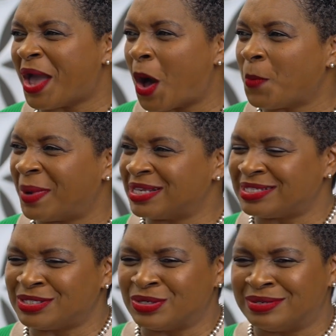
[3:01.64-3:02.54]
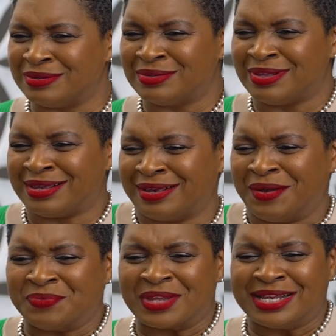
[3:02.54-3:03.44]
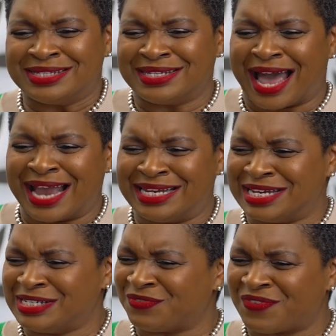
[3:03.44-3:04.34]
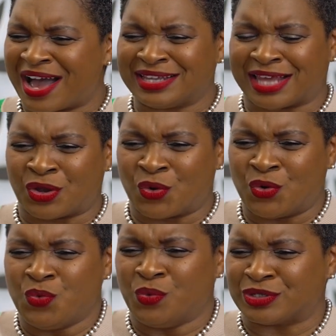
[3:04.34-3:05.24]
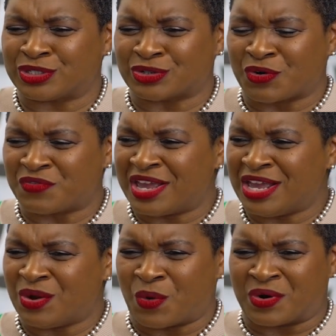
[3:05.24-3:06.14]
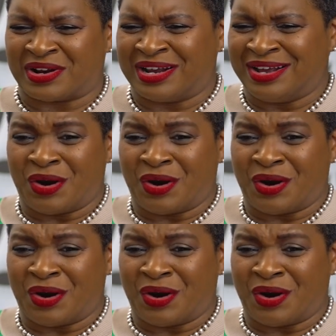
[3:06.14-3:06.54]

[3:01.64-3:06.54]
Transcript: help us to identify like who we're serving or